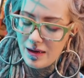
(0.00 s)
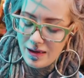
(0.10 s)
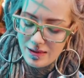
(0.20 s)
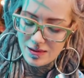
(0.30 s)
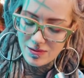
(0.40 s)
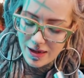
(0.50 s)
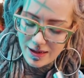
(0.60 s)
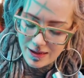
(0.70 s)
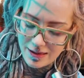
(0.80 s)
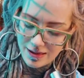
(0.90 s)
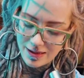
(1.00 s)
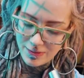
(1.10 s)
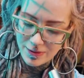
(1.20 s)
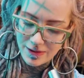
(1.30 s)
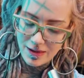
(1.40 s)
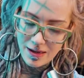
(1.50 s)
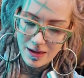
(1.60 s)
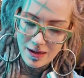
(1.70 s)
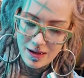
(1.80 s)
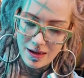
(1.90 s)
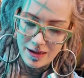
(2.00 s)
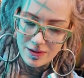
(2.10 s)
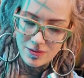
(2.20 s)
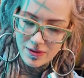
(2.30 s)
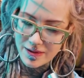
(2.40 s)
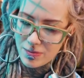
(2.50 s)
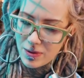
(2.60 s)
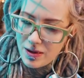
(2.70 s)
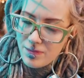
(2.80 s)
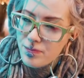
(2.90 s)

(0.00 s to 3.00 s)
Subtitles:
I try that it keeps like crispy,